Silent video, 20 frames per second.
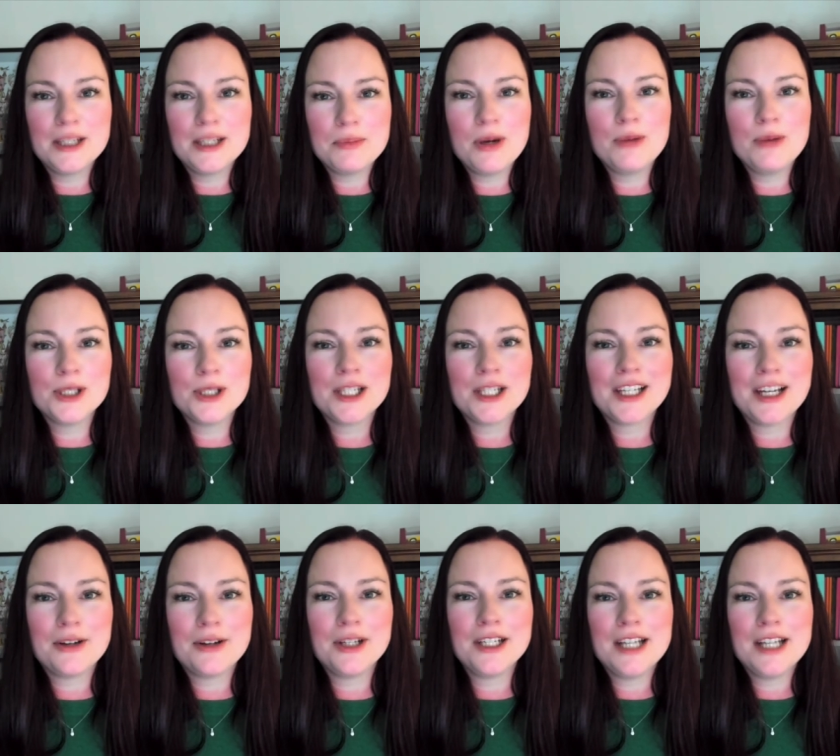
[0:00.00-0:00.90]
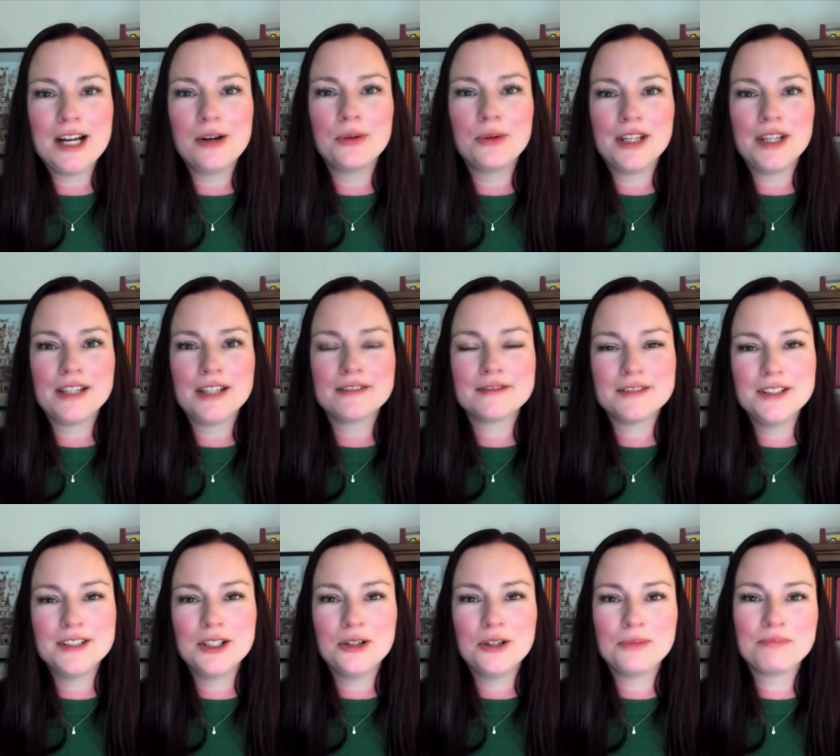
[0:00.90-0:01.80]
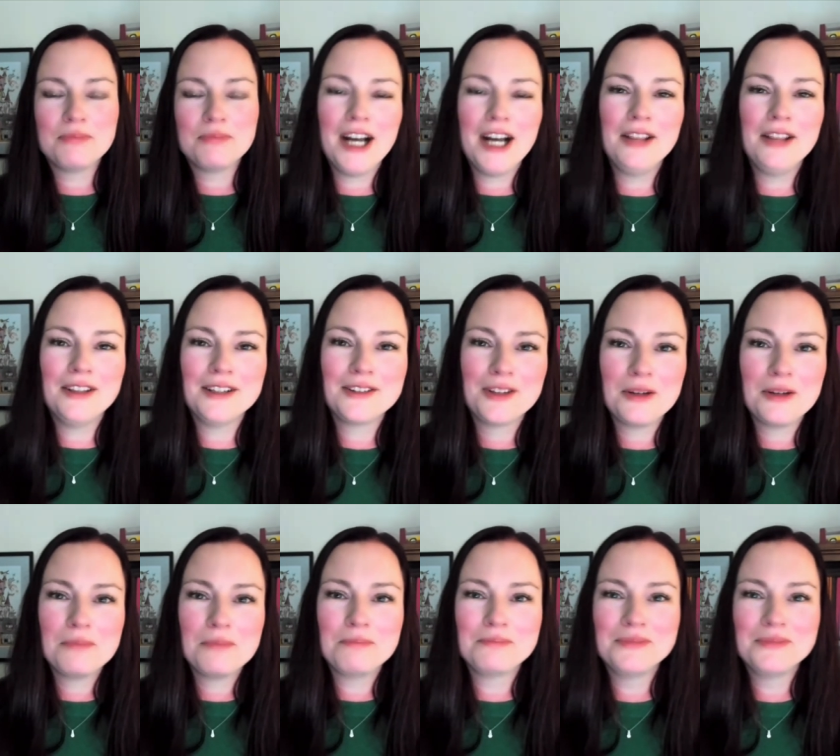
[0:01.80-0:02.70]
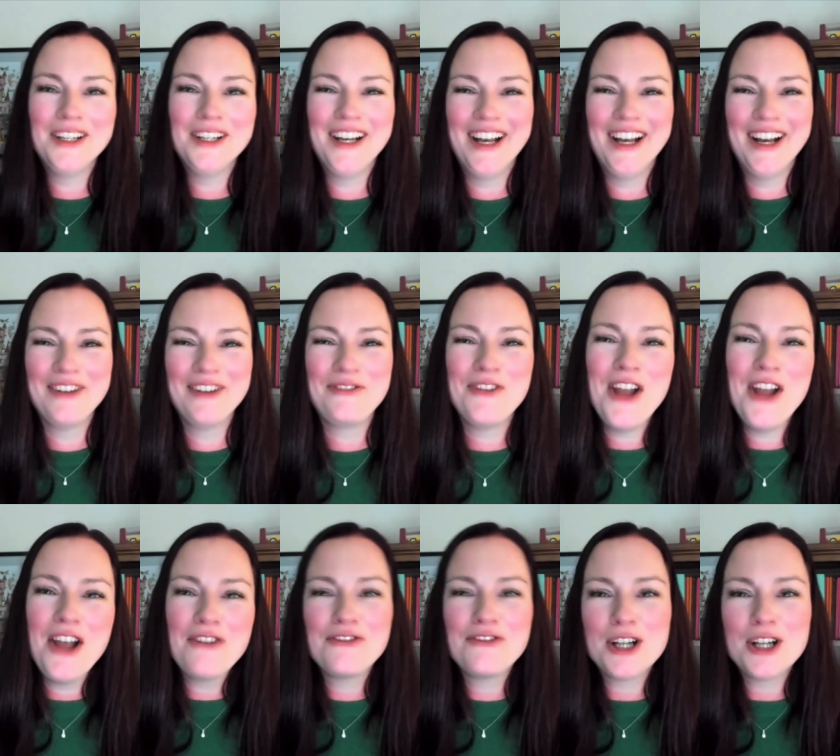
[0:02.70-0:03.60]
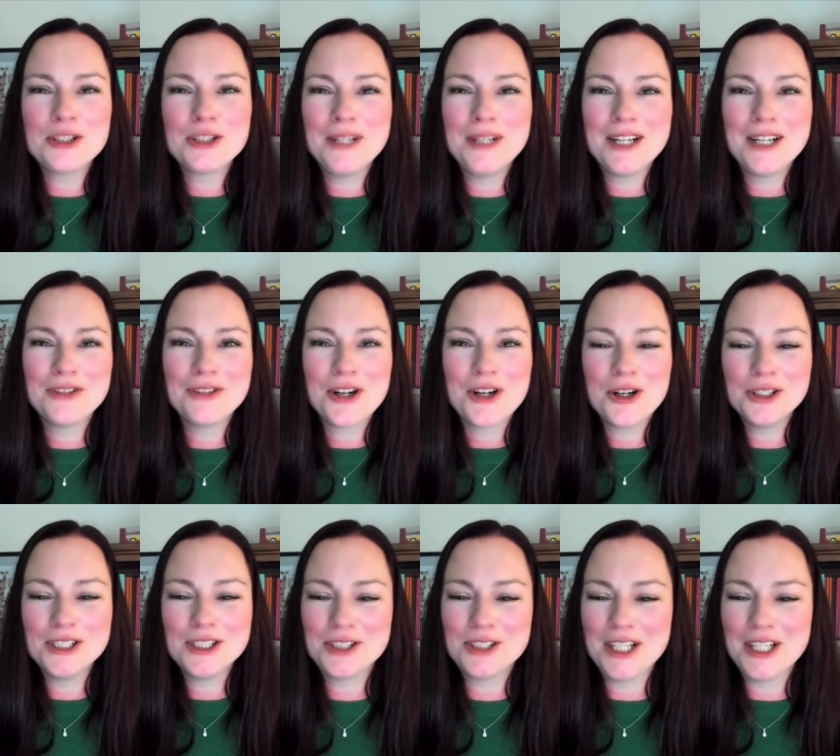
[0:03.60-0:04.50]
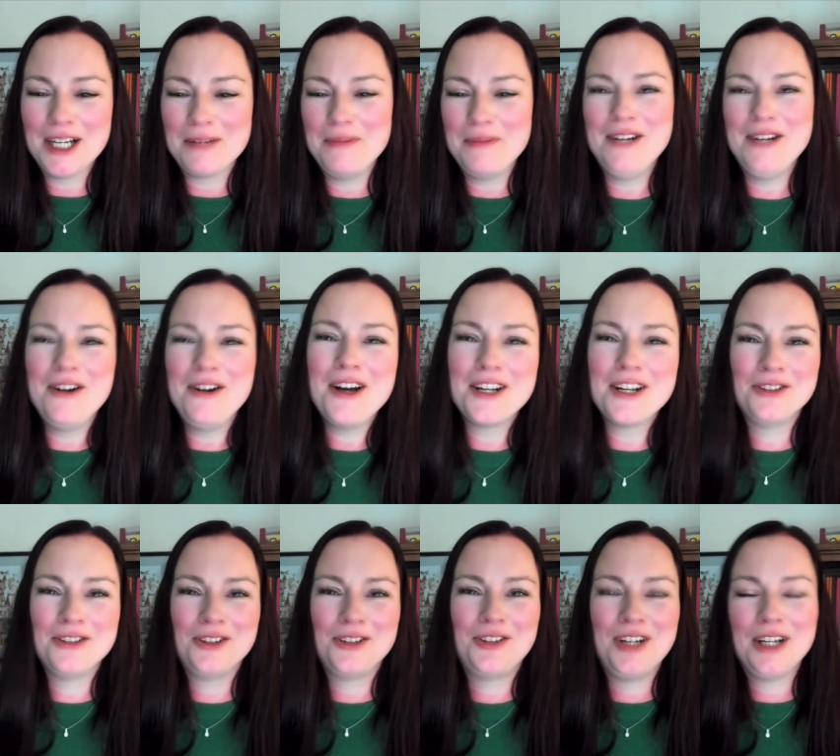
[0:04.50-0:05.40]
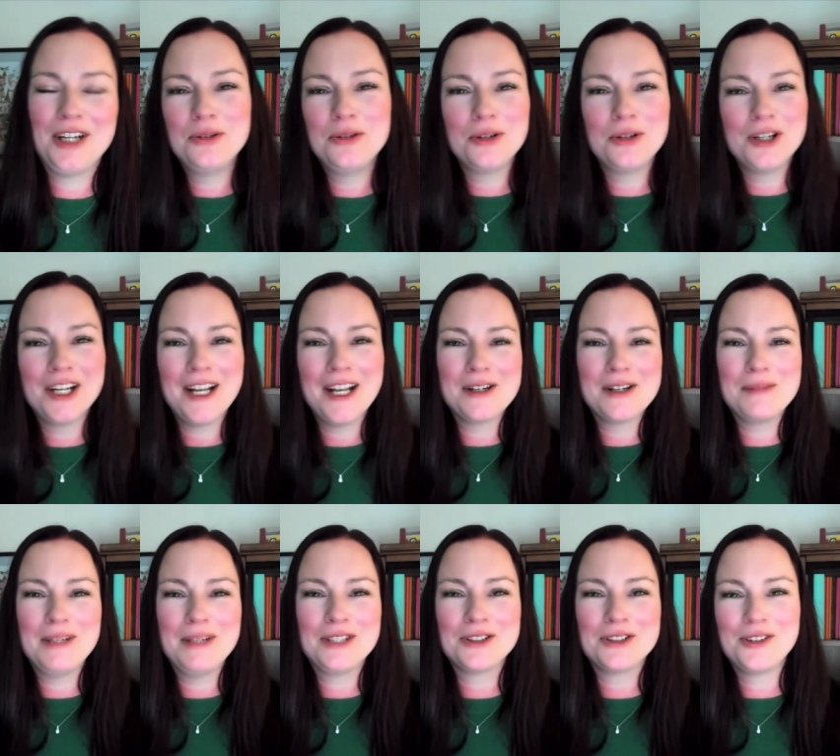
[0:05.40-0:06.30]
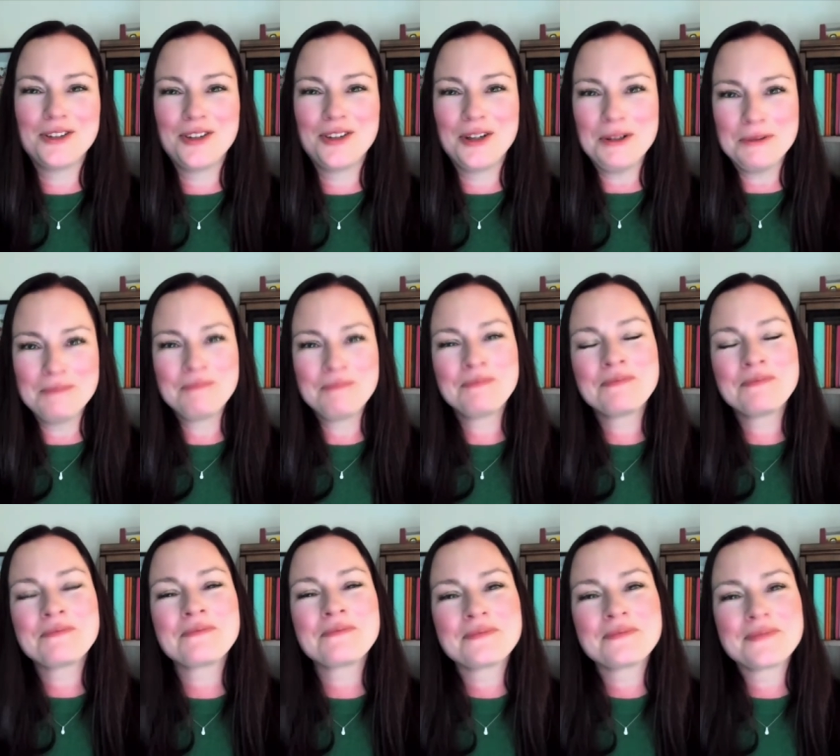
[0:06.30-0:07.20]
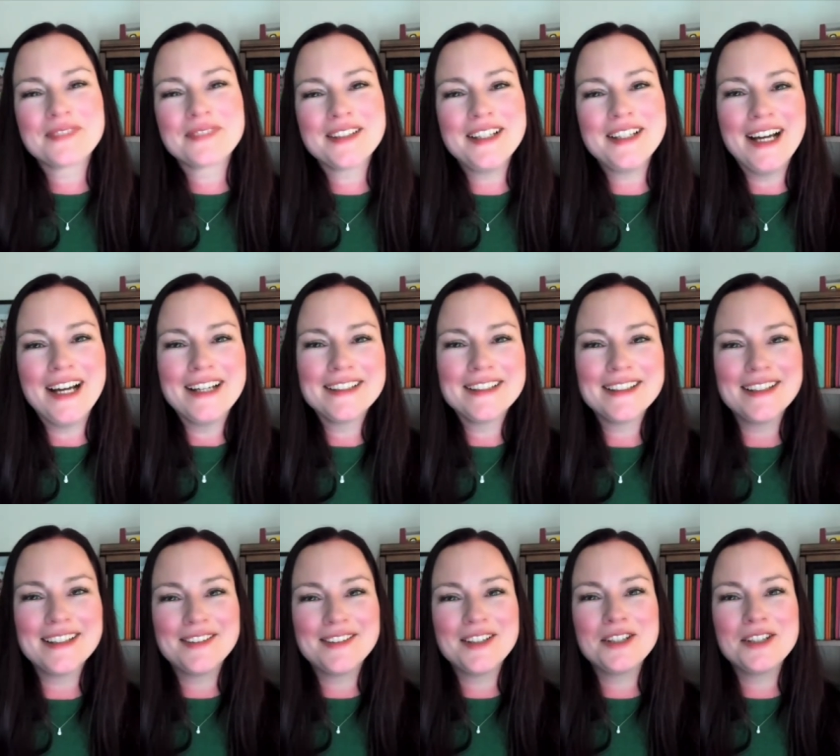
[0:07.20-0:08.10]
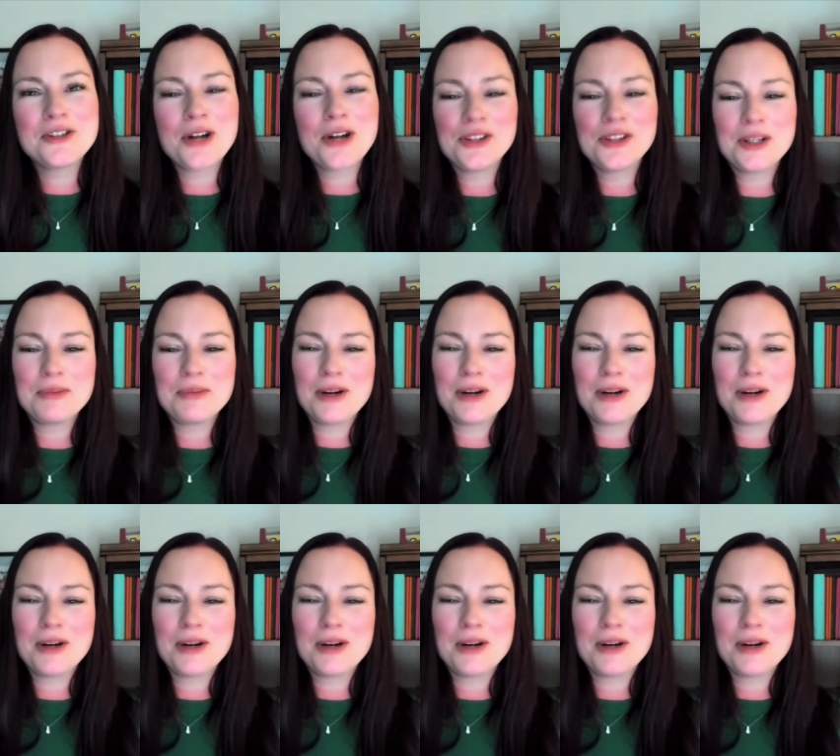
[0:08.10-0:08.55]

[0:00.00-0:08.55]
in public accounting now that I think some freshmen out of college may not understand who are accounting majors. So yeah, it's an interesting